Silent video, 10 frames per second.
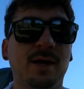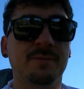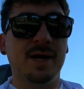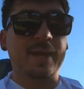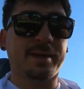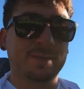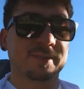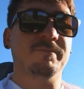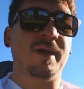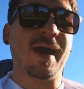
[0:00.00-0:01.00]
light pack
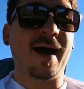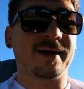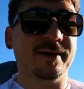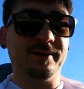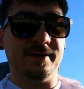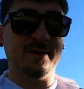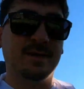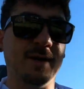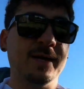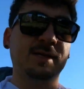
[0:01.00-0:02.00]
is back.
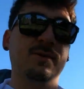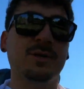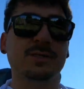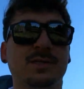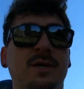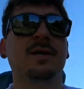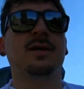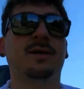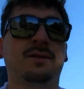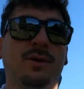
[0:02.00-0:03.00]
As I was
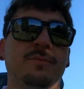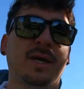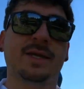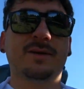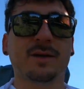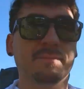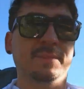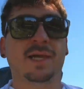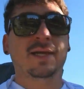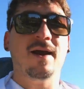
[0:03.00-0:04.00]
loading my gear up
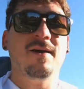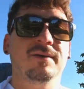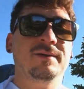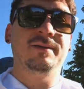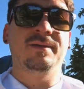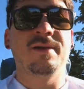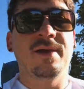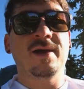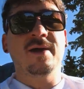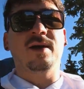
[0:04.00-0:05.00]
to head out,
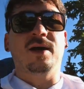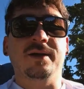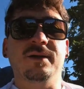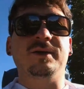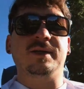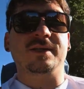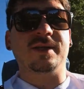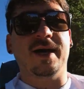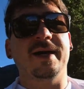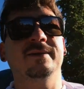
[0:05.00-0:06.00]
I noticed
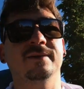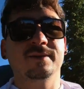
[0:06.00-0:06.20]
that